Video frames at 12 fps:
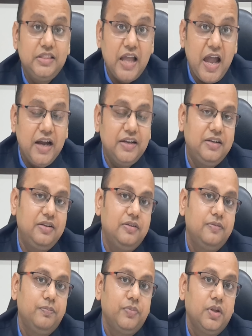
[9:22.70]
that
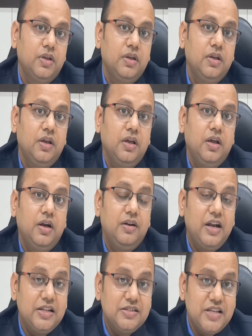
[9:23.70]

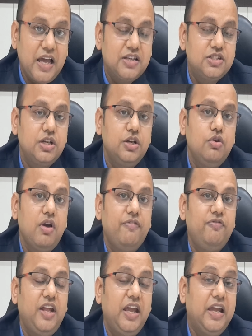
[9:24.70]
transaction you
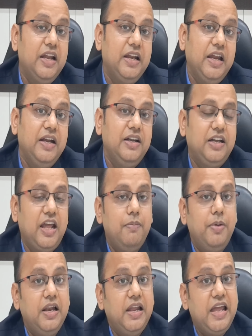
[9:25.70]
have taken in
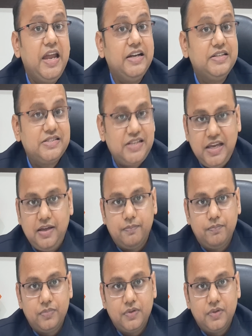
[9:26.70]
table 8C.